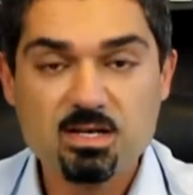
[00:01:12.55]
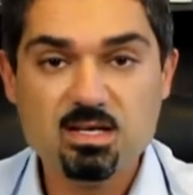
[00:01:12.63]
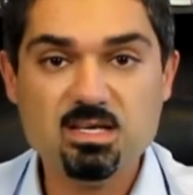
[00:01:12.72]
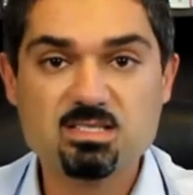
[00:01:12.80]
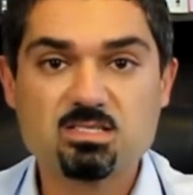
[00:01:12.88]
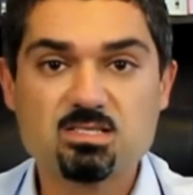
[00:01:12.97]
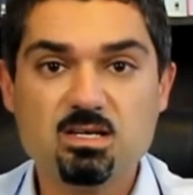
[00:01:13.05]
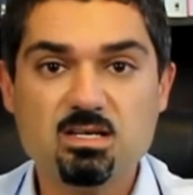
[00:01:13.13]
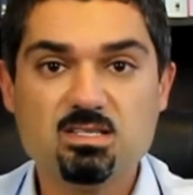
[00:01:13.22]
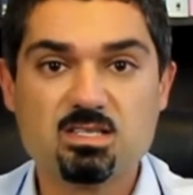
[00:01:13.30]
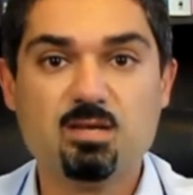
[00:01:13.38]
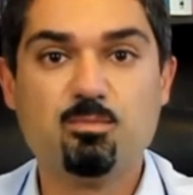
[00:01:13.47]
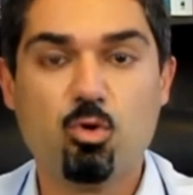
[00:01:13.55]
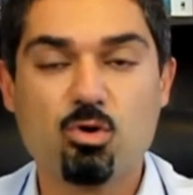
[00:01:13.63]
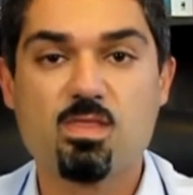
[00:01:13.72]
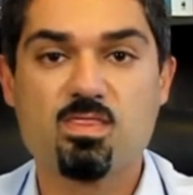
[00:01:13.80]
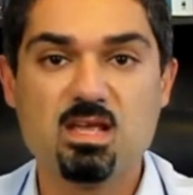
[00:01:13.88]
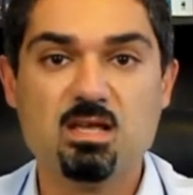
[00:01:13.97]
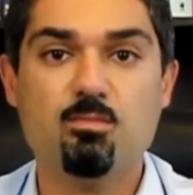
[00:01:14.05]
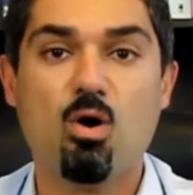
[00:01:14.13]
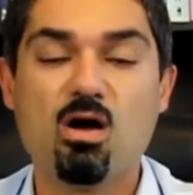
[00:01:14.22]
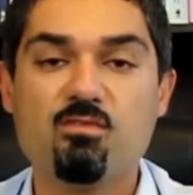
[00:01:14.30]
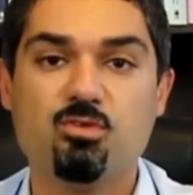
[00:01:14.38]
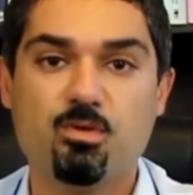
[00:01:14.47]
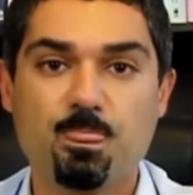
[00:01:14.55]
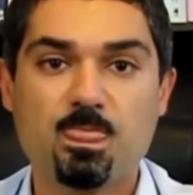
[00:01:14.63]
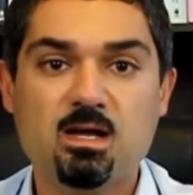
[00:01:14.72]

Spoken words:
is an important thing in my view.